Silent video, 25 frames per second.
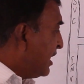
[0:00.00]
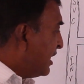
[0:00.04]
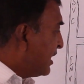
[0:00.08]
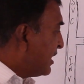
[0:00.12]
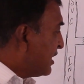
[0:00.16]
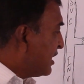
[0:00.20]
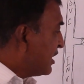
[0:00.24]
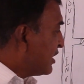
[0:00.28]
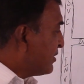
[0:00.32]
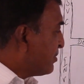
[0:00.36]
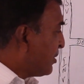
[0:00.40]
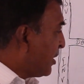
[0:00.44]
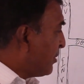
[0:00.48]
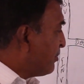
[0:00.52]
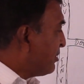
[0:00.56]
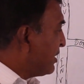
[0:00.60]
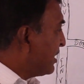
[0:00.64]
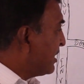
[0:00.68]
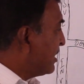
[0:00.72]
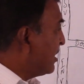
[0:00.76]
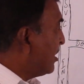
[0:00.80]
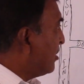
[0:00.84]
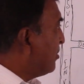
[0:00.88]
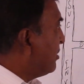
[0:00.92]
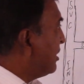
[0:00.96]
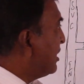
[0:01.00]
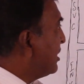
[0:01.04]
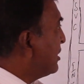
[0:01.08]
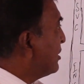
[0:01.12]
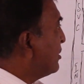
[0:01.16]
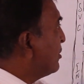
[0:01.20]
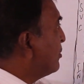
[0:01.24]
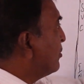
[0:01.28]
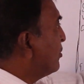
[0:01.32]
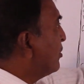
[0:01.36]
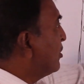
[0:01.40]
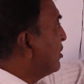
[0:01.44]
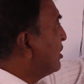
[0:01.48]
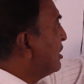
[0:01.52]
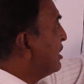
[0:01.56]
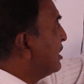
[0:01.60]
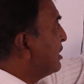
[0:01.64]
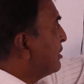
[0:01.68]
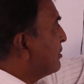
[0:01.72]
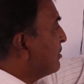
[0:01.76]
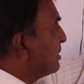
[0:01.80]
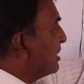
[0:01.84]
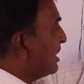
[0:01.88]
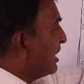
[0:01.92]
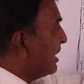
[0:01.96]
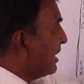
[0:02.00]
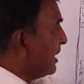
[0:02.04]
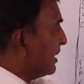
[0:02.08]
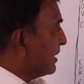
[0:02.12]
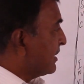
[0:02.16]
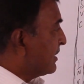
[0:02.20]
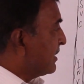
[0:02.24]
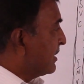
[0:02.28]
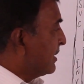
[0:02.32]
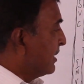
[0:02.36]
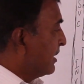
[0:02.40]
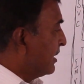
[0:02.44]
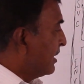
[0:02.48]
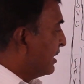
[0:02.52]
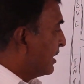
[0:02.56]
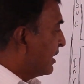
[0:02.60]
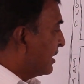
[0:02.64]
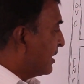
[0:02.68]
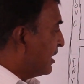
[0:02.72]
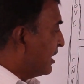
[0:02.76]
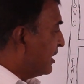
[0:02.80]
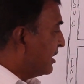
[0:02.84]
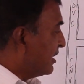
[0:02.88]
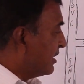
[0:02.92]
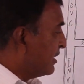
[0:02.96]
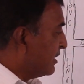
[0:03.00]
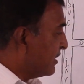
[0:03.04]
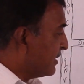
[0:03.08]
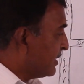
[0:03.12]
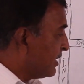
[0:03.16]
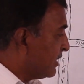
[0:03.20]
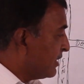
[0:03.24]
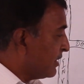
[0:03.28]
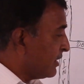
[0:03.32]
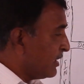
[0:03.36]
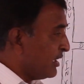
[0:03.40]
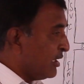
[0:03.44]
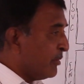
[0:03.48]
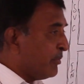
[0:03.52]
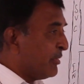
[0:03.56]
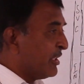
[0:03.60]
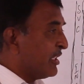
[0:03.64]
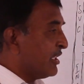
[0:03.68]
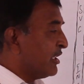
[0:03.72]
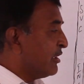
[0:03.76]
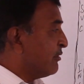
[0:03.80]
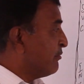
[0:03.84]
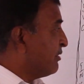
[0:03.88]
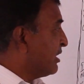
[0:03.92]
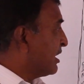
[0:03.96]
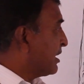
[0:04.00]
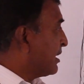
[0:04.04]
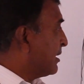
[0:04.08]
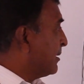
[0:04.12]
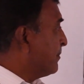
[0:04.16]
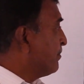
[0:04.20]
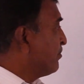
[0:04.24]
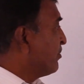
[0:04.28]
it is pumping the blood to only to the lungs, right? This is a limited work.